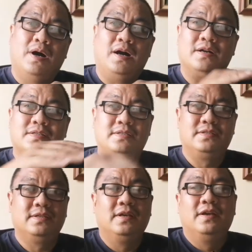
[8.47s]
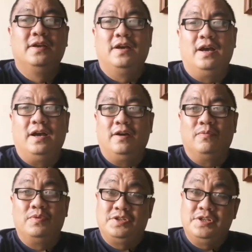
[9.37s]
box
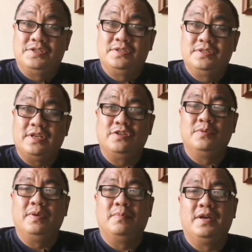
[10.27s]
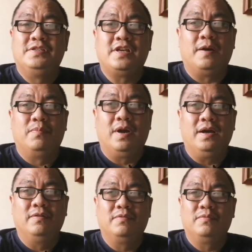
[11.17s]
which is sent to me by
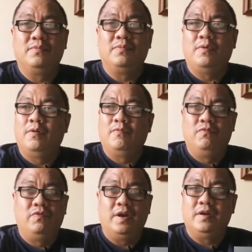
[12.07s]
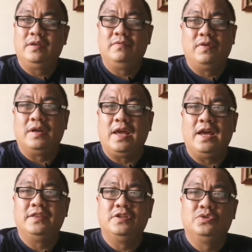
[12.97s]
Jabra. Very, very
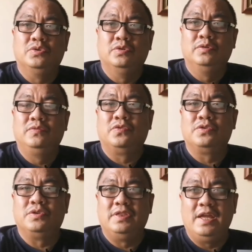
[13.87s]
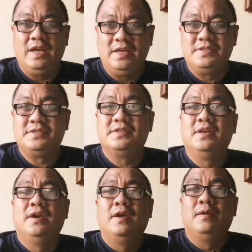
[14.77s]
handy tool for today's
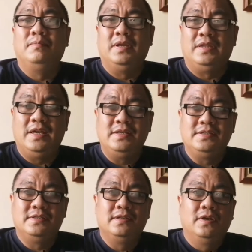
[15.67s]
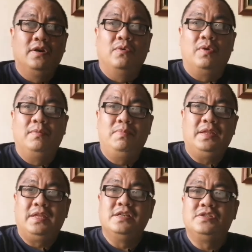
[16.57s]
meetings. When
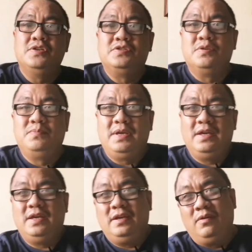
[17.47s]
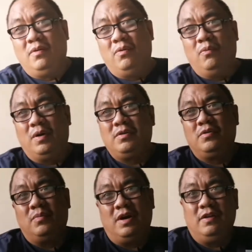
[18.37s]
meetings used to be
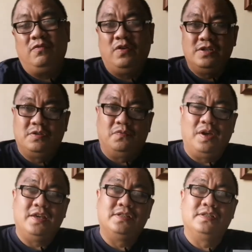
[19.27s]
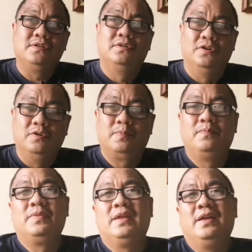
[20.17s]
one-on-one, face-to-face, group,
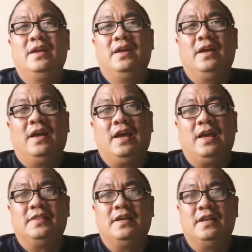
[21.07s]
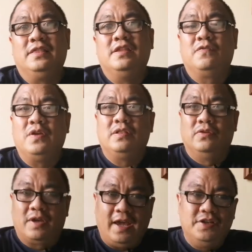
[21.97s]
and different
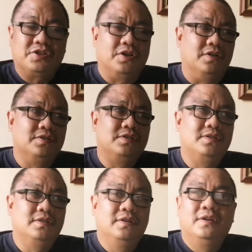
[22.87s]
locations,